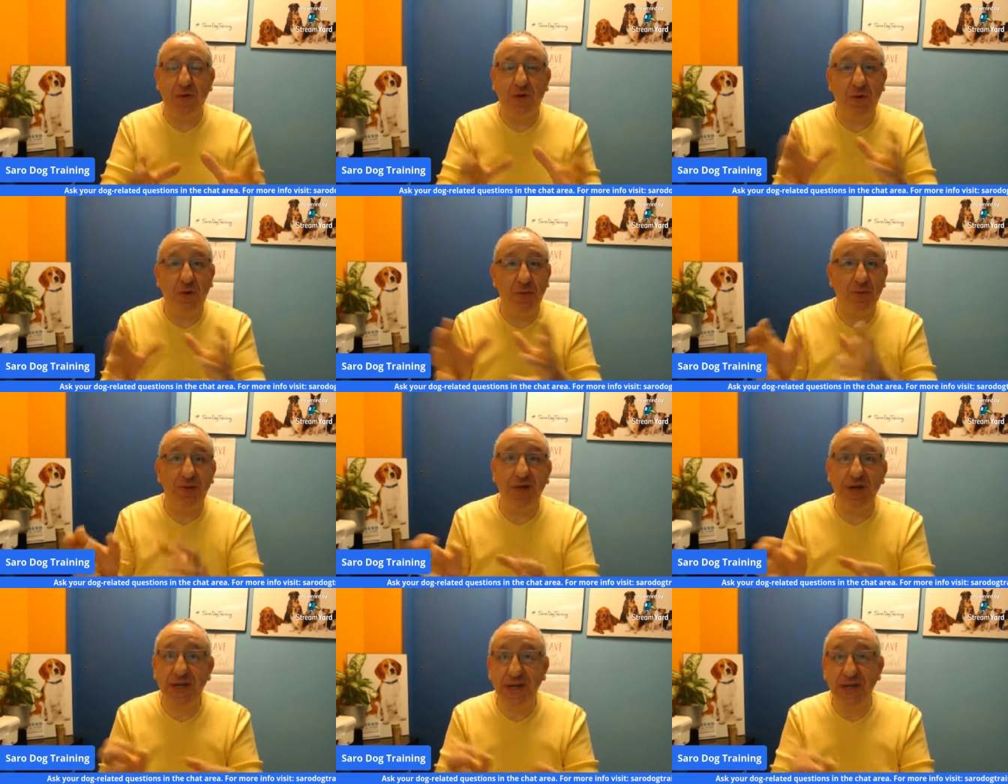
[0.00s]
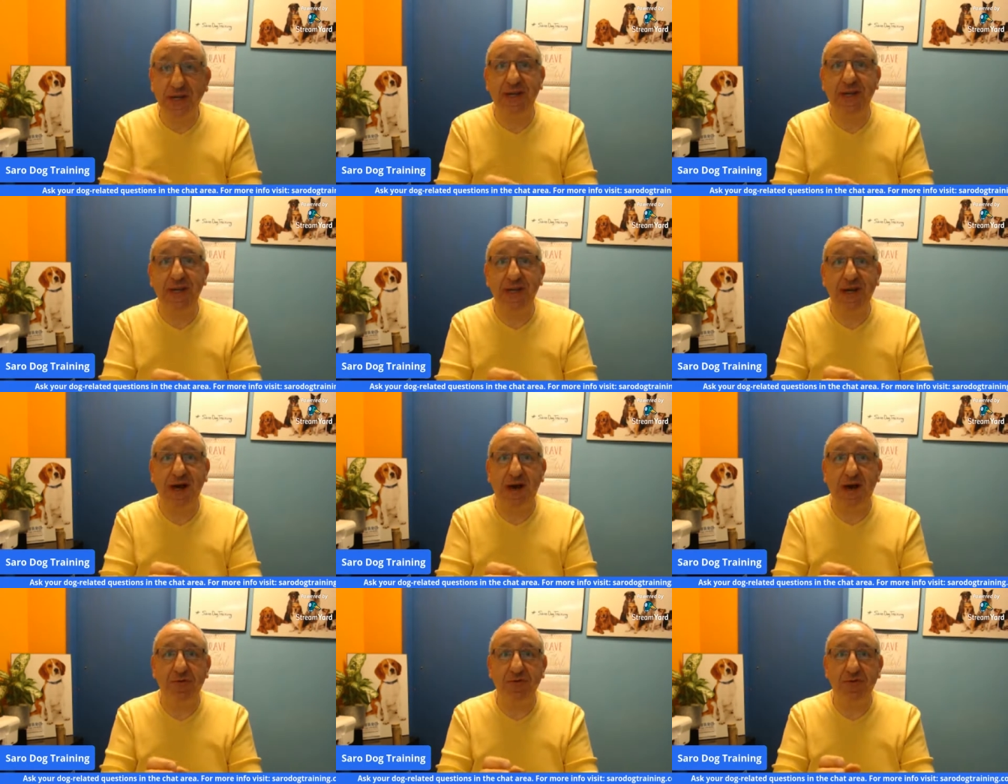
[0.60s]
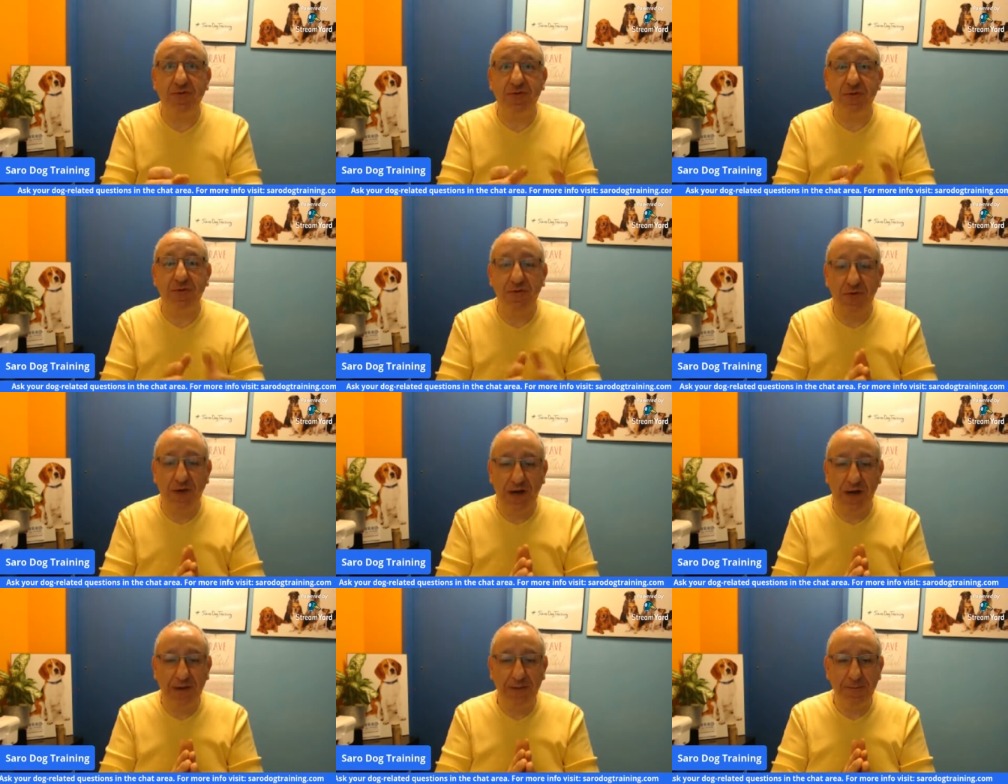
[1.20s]
or bringing it out,
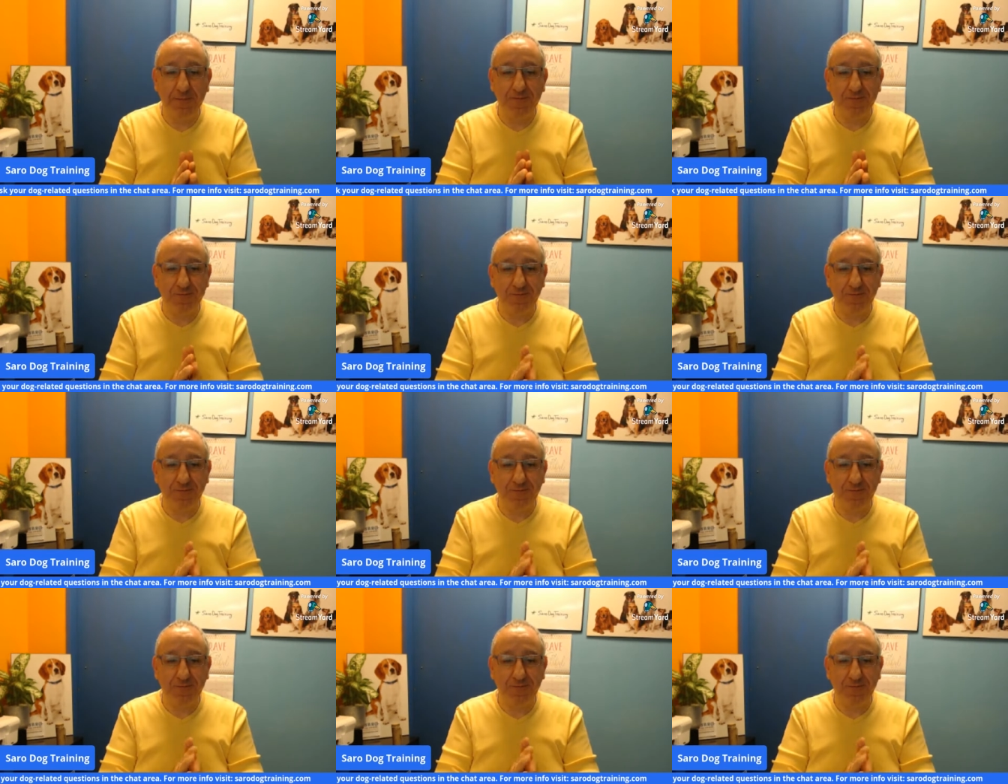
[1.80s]
right?